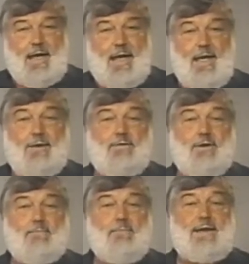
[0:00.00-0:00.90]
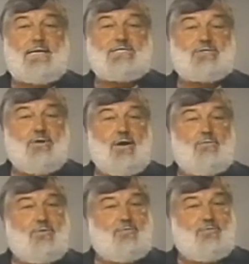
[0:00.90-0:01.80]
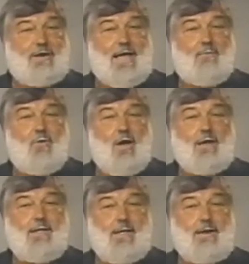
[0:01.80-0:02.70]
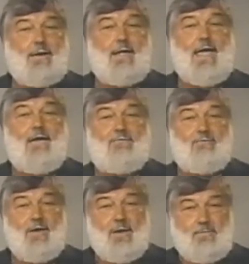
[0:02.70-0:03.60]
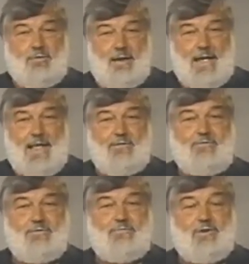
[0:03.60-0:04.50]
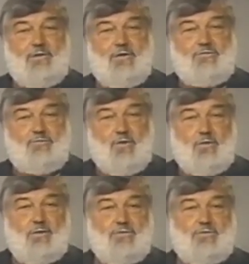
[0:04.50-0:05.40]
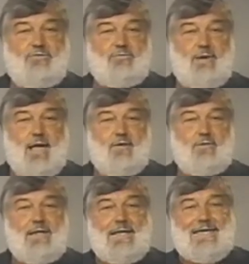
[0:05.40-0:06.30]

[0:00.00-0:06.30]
and many storerooms that I walk in have plants and various foliages around.